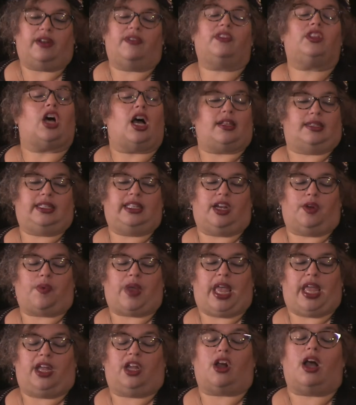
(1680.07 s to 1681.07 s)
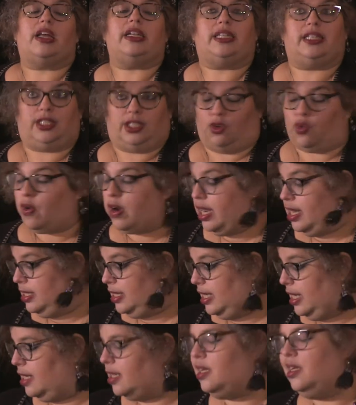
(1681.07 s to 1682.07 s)
have lost their way and gotten
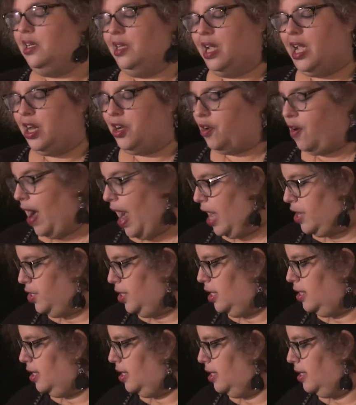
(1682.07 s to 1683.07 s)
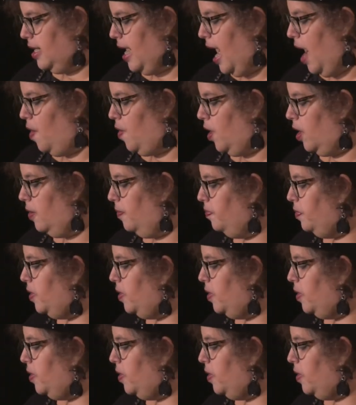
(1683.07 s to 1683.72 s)
disoriented and crashed into the tower.